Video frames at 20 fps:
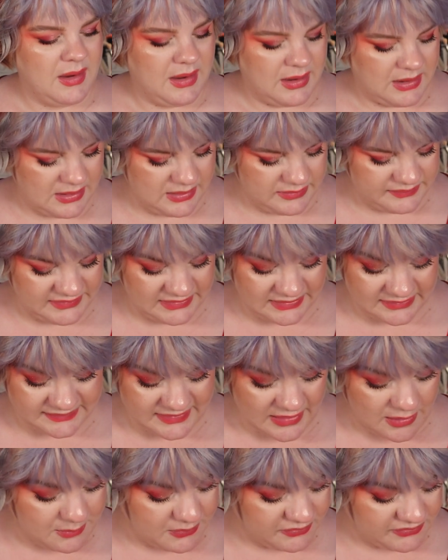Did I
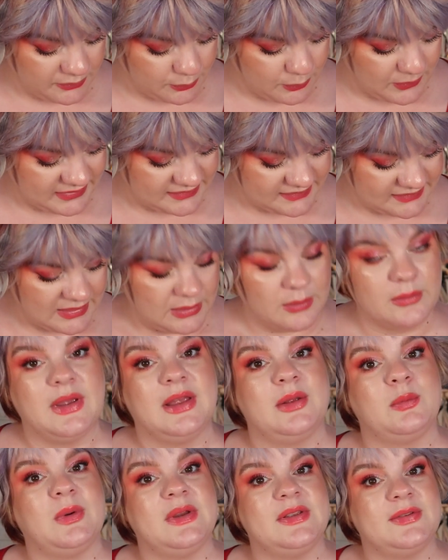say how much it weighs now?
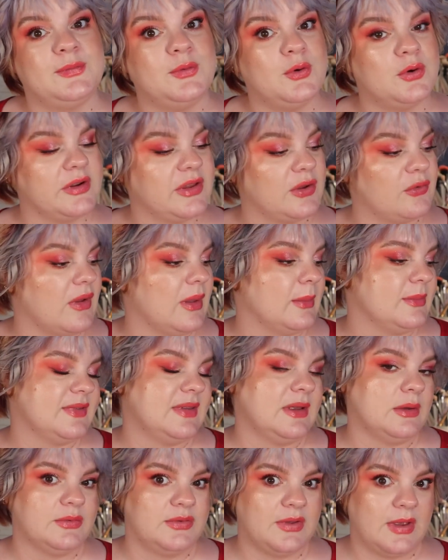It weighs 40 grams
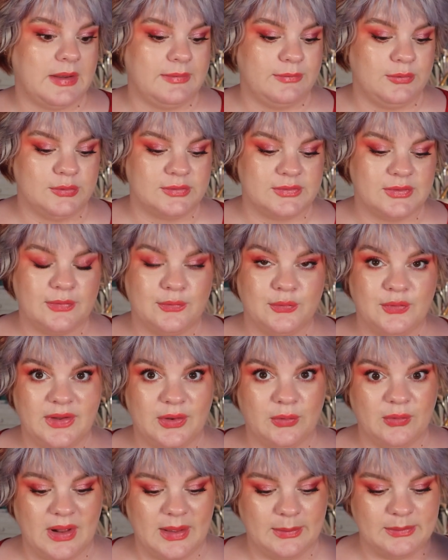now, so I have used
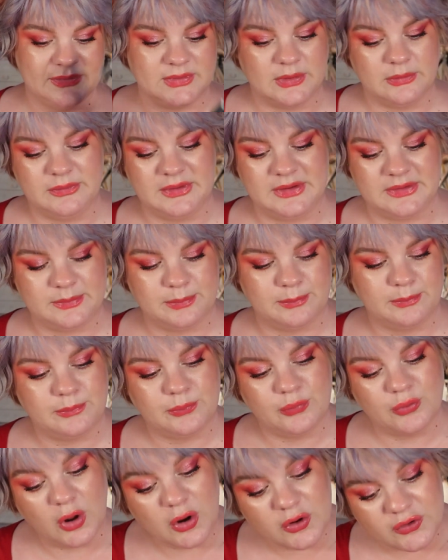3 grams of this
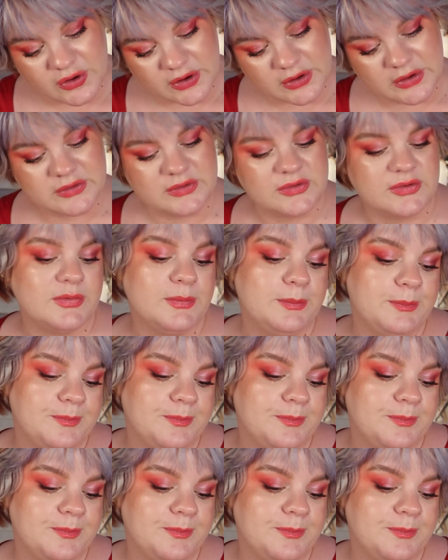product.